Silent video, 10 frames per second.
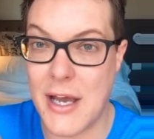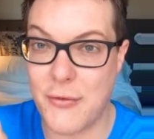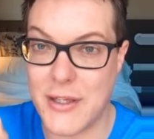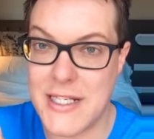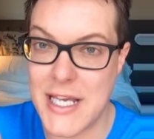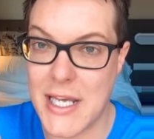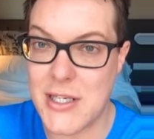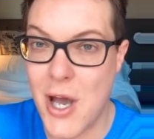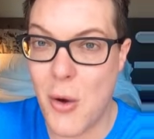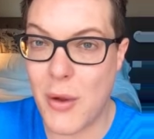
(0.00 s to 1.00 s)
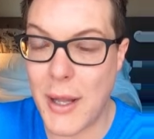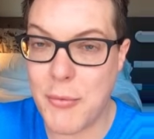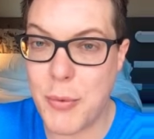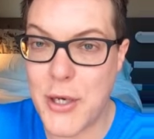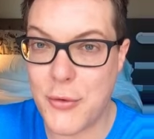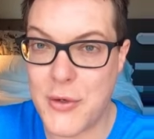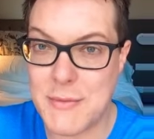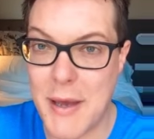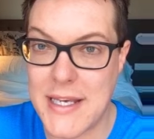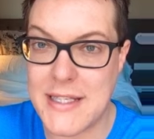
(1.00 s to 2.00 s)
definitely did. Well, I've put it through
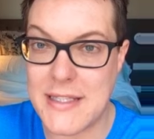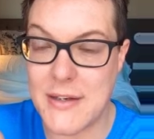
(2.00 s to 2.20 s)
its paces,